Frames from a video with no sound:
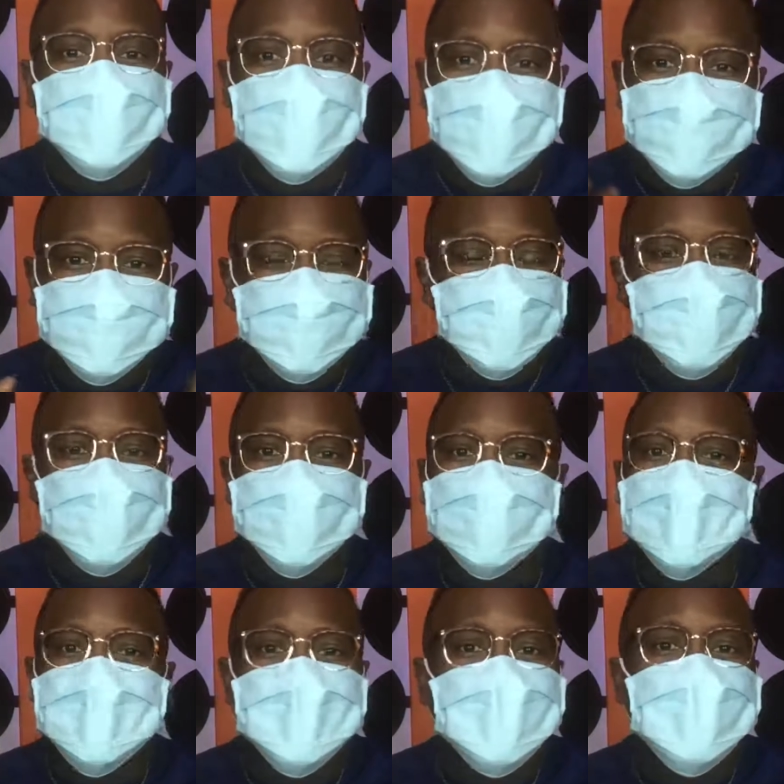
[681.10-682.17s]
And that's
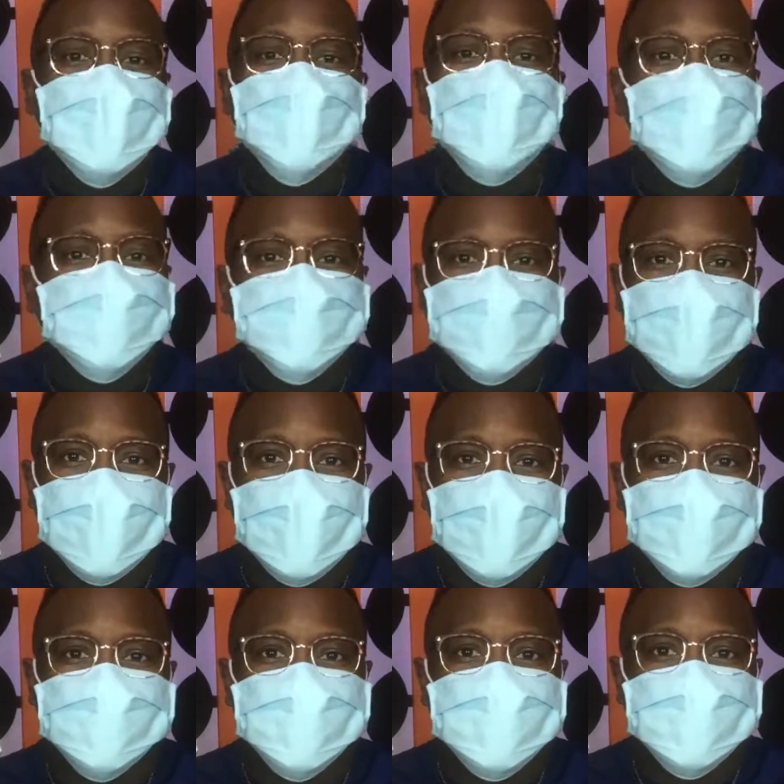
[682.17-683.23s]
important. It won't
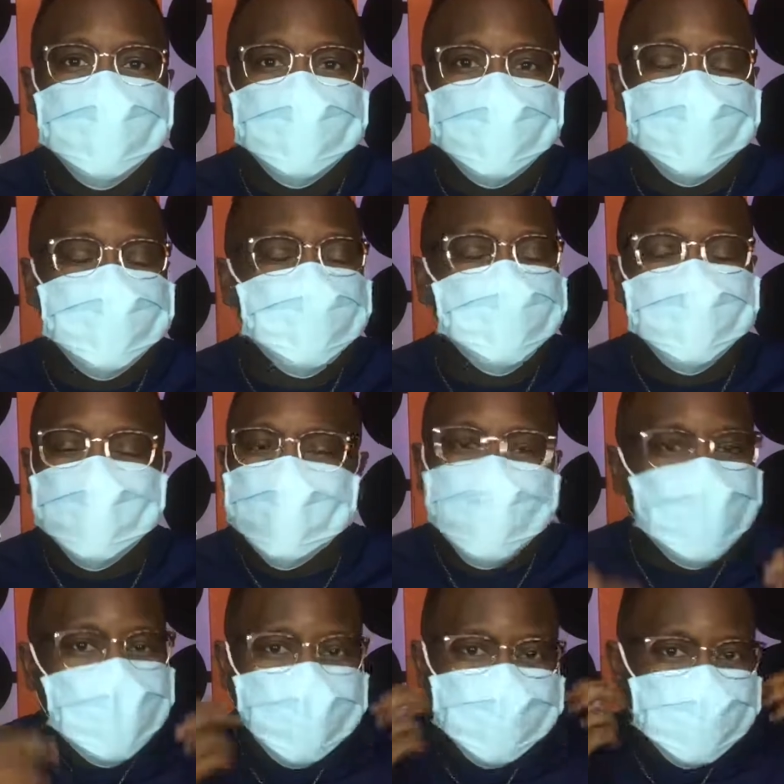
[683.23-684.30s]
change until
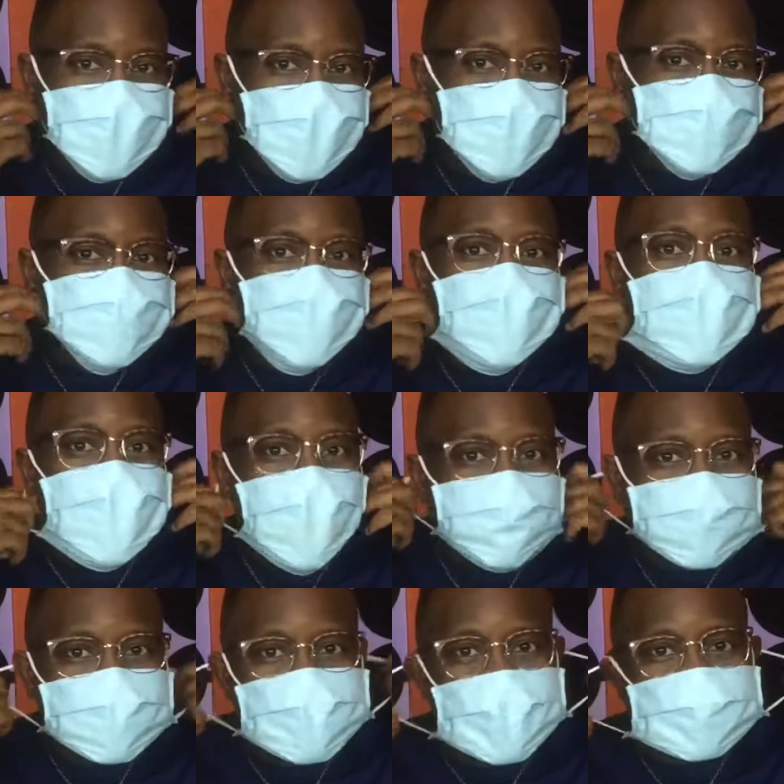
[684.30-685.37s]
we change. So we
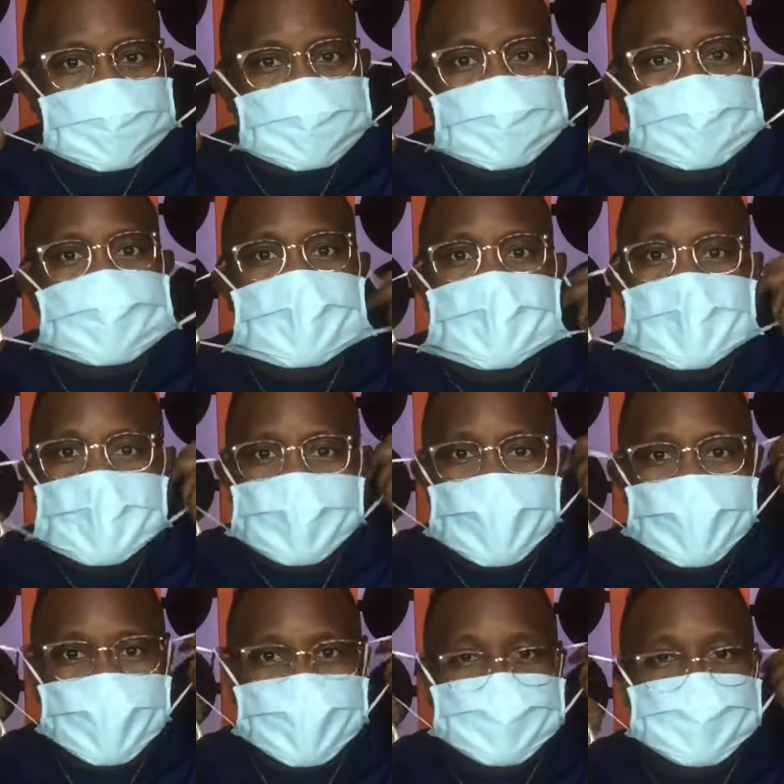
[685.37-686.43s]
have to make sure
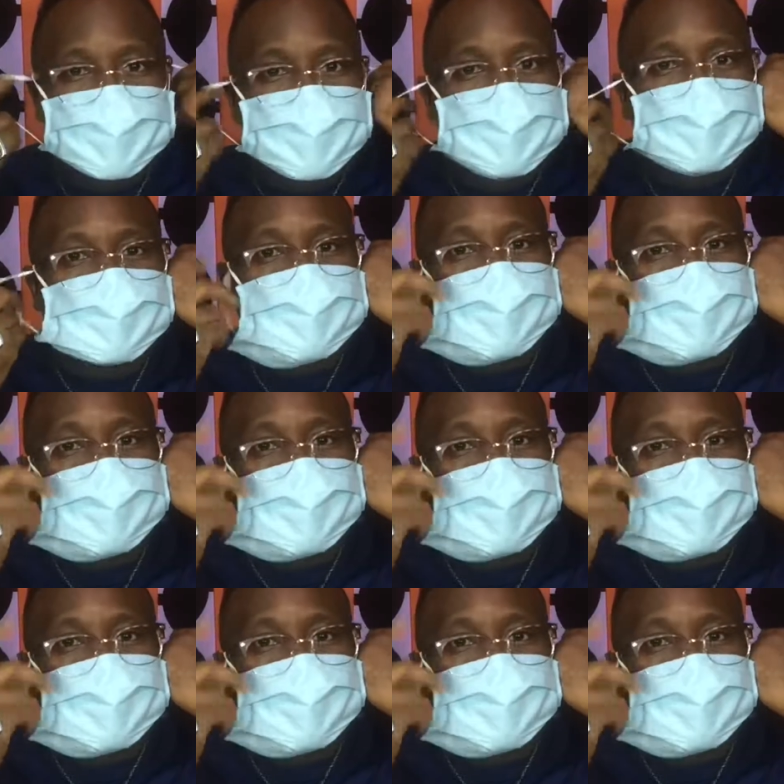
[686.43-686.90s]
that we're doing